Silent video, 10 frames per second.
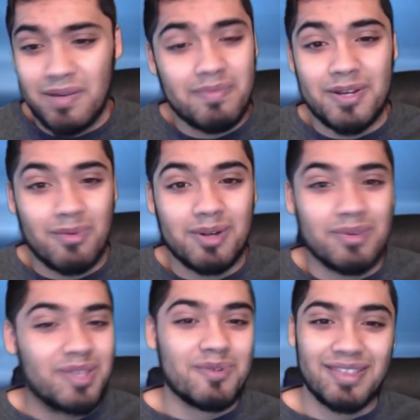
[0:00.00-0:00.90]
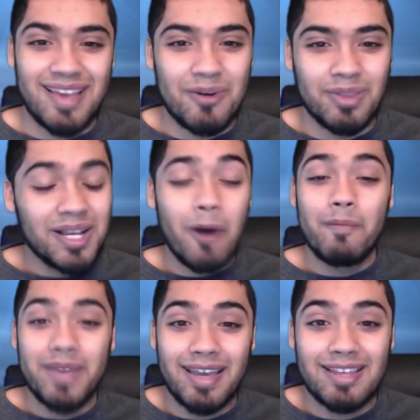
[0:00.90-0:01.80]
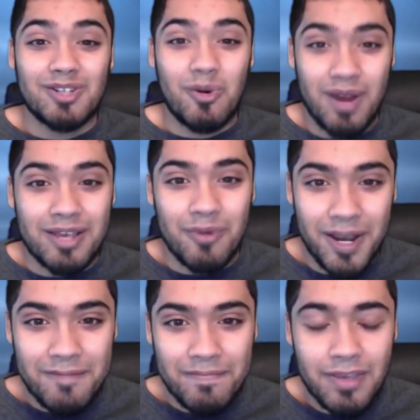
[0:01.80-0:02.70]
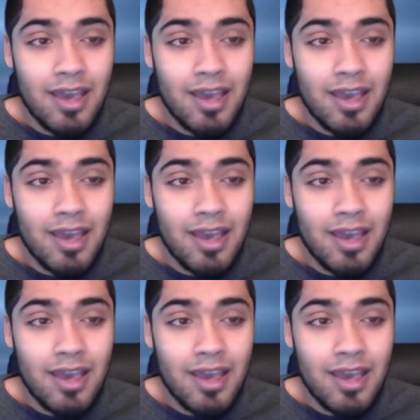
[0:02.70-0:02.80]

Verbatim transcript: I'm being real with you on that one. Look how big it is already, right?